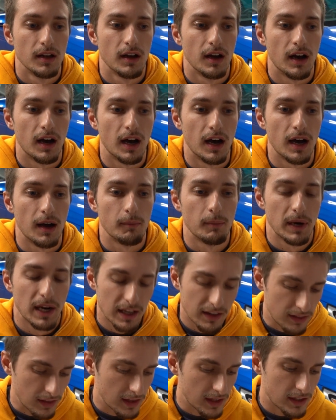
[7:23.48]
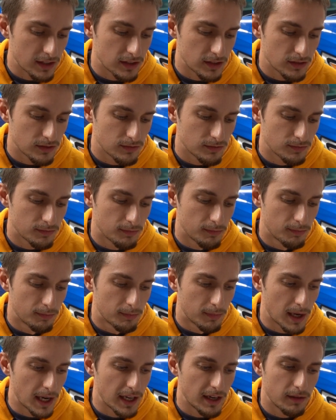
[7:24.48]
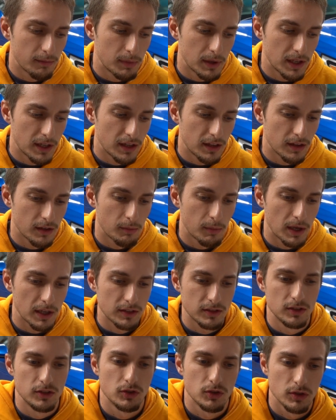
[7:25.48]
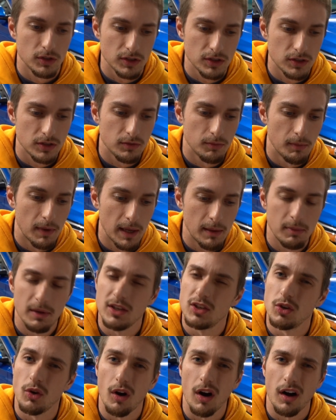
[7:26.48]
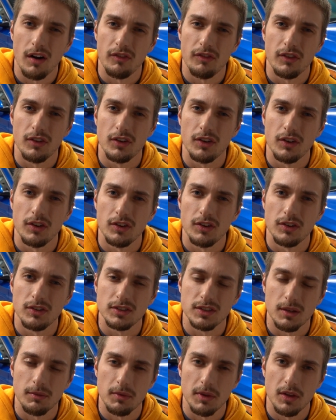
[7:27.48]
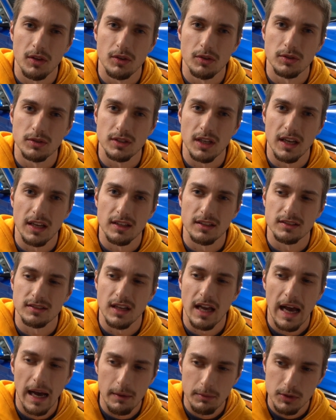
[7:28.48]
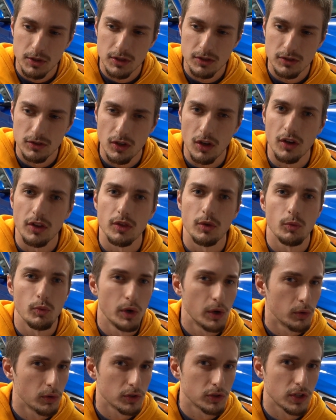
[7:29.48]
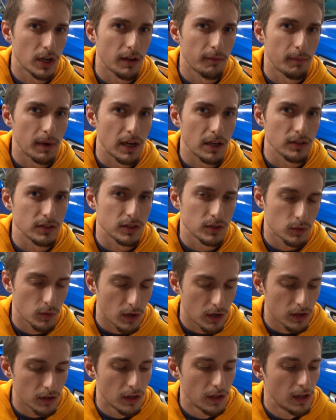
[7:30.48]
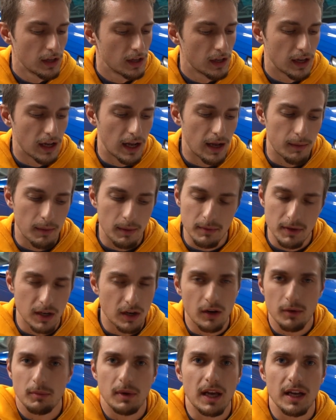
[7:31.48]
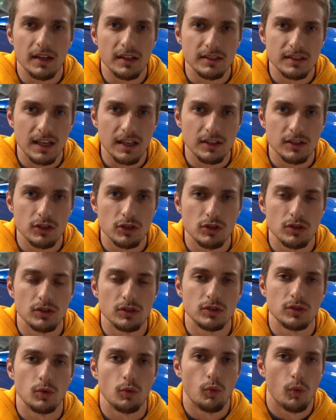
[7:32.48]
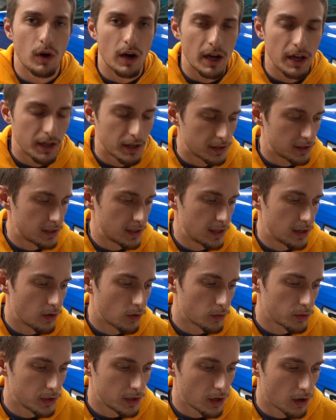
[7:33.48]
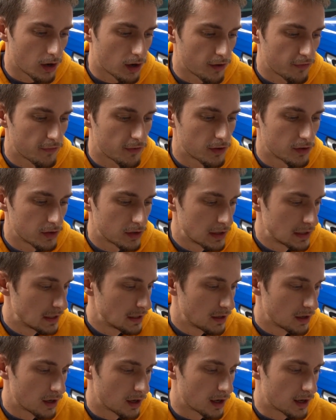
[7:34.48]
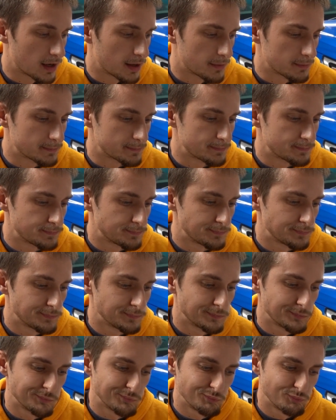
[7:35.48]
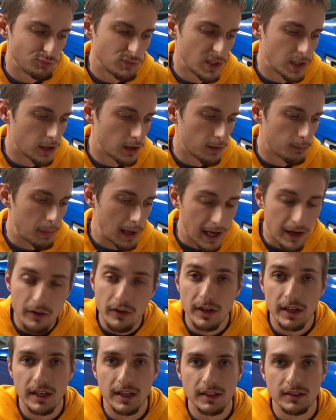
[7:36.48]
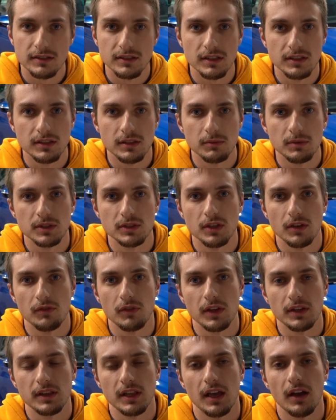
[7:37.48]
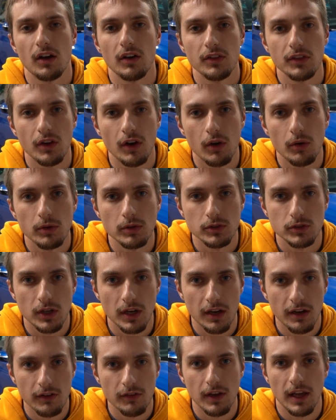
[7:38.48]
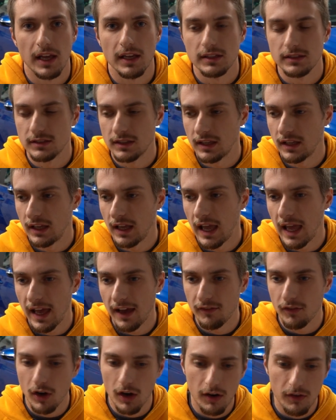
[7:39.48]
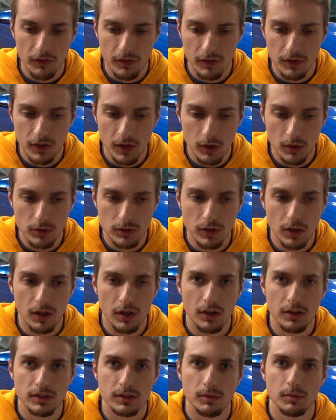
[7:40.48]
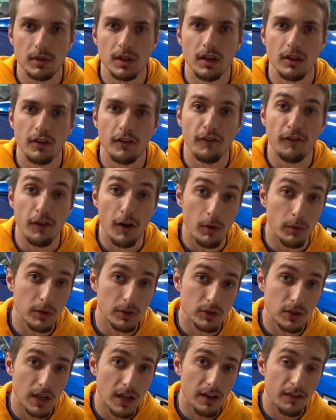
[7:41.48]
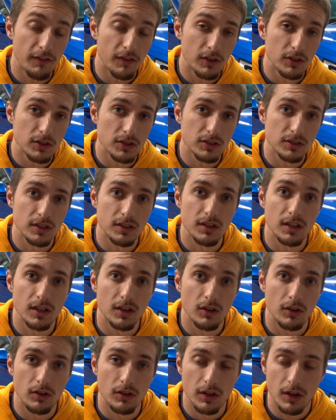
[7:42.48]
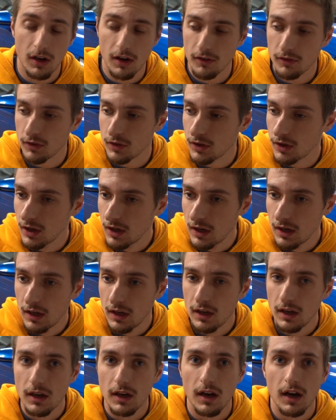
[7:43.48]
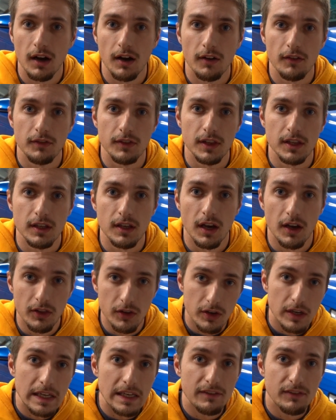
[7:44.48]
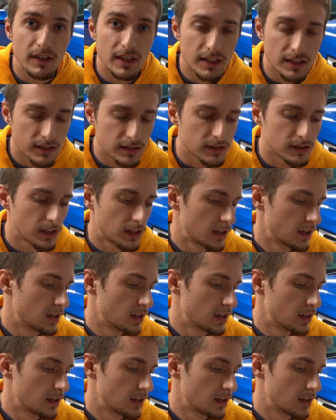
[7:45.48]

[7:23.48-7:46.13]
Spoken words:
But I think it might have been in their best interest maybe to offer some of those as options on the rear-wheel drive models as well. I'm not exactly sure as to why Hyundai only offered the battery heating system and stuff like that on the all-wheel drive, as they have offered those on some of the other front-wheel drive versions that they currently offer of the other EVs.